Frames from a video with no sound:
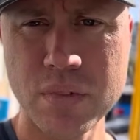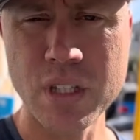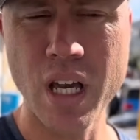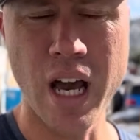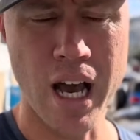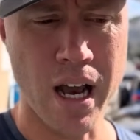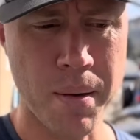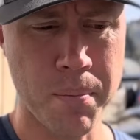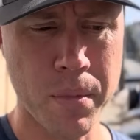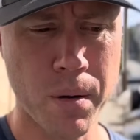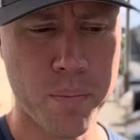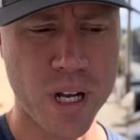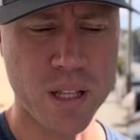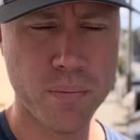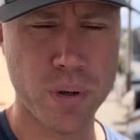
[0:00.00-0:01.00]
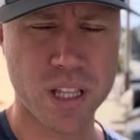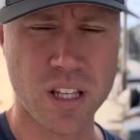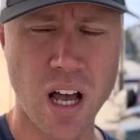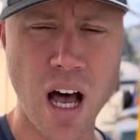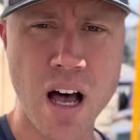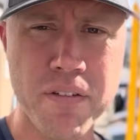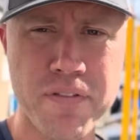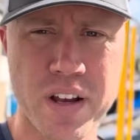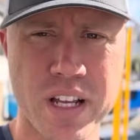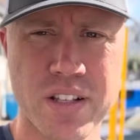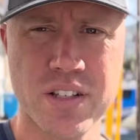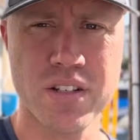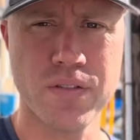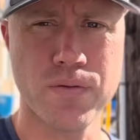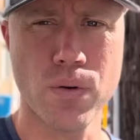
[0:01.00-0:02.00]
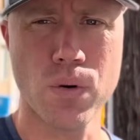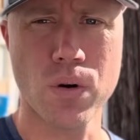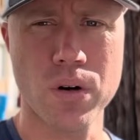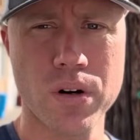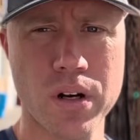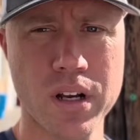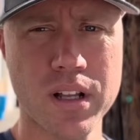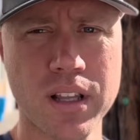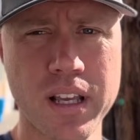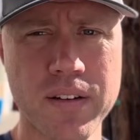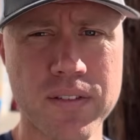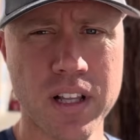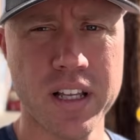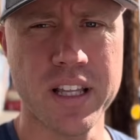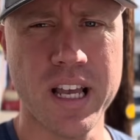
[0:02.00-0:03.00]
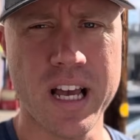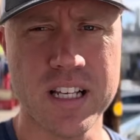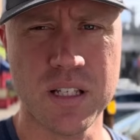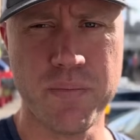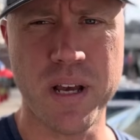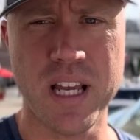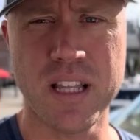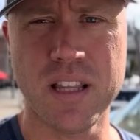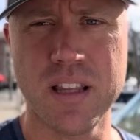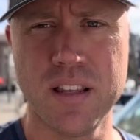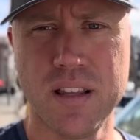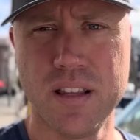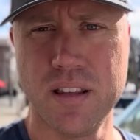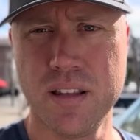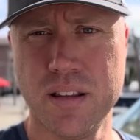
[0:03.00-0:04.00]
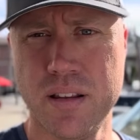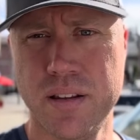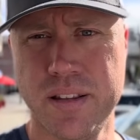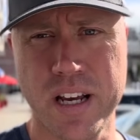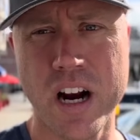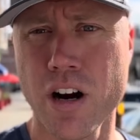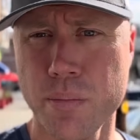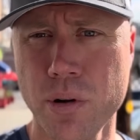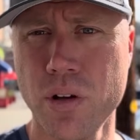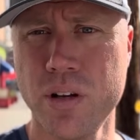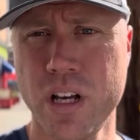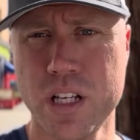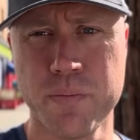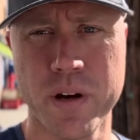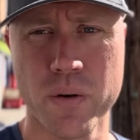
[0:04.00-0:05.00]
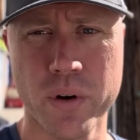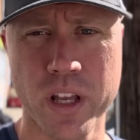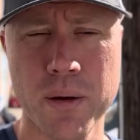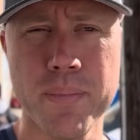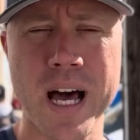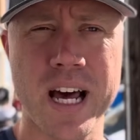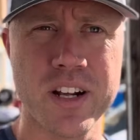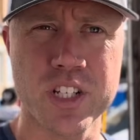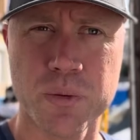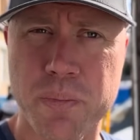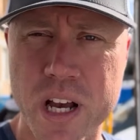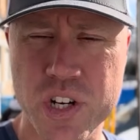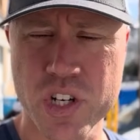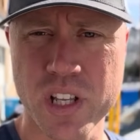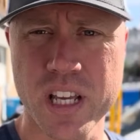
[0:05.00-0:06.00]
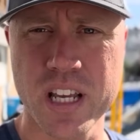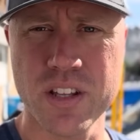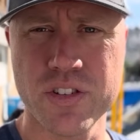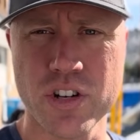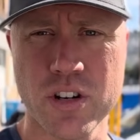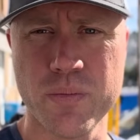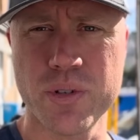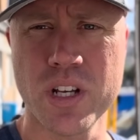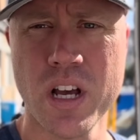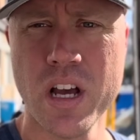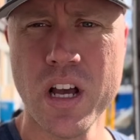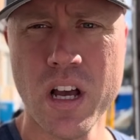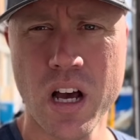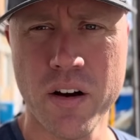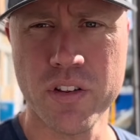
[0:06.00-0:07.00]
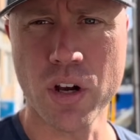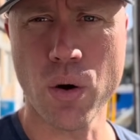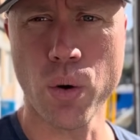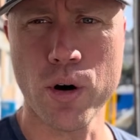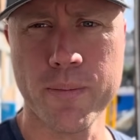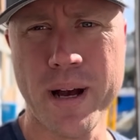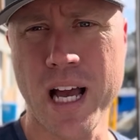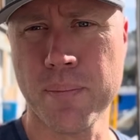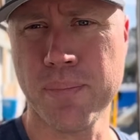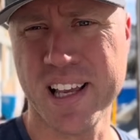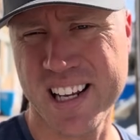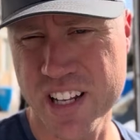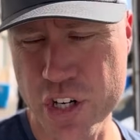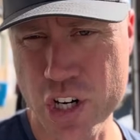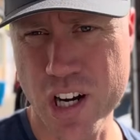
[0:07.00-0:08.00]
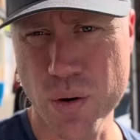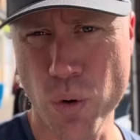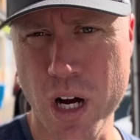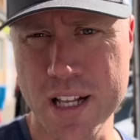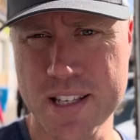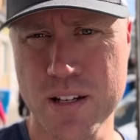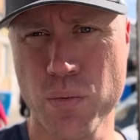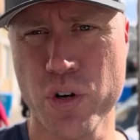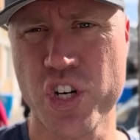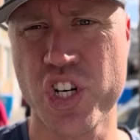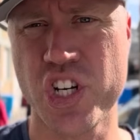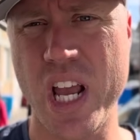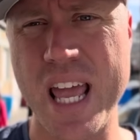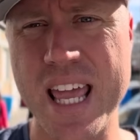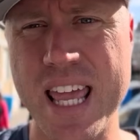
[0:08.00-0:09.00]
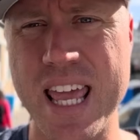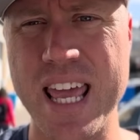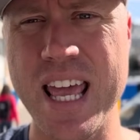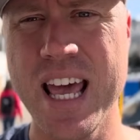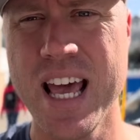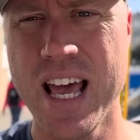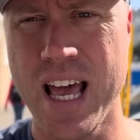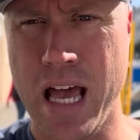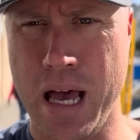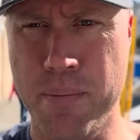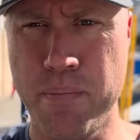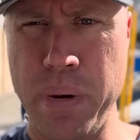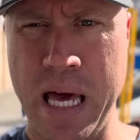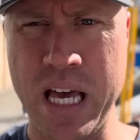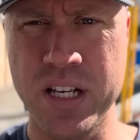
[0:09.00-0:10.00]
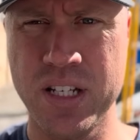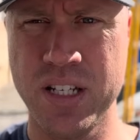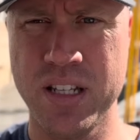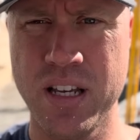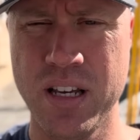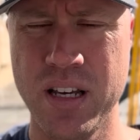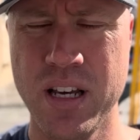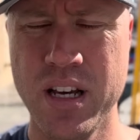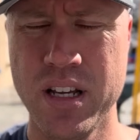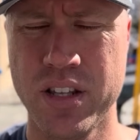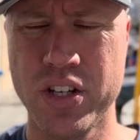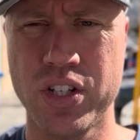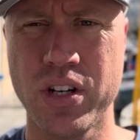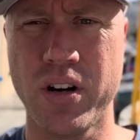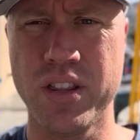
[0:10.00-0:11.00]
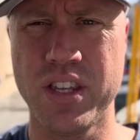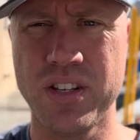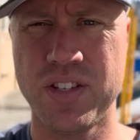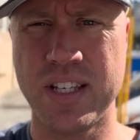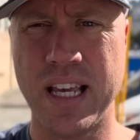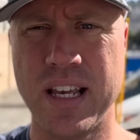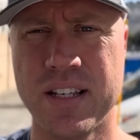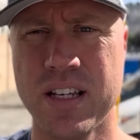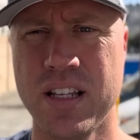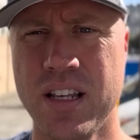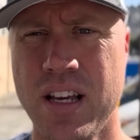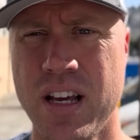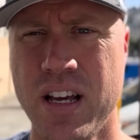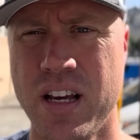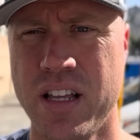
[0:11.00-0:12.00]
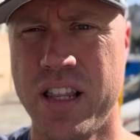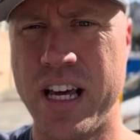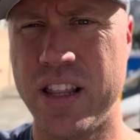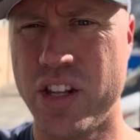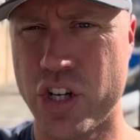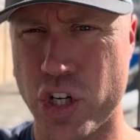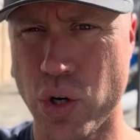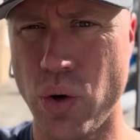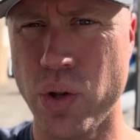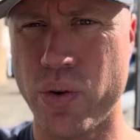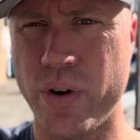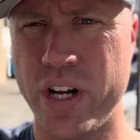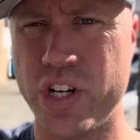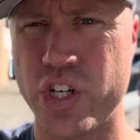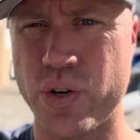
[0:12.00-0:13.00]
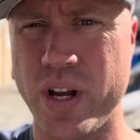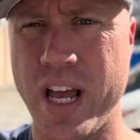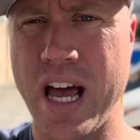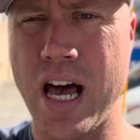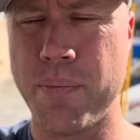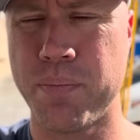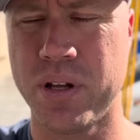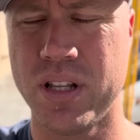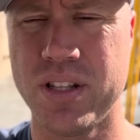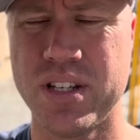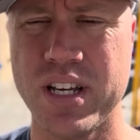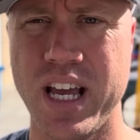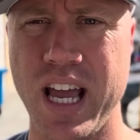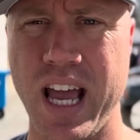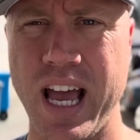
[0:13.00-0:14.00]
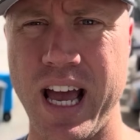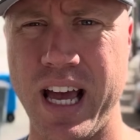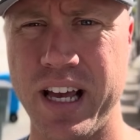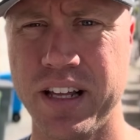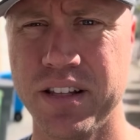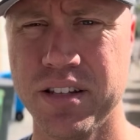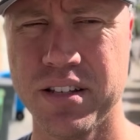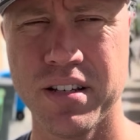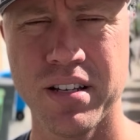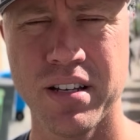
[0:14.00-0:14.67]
But the offense for Cleveland has been terrible, has been really bad, especially in terms of the quarterback play. Deshaun Watson was shaky at best to start this season. Then the shoulder injury happened, and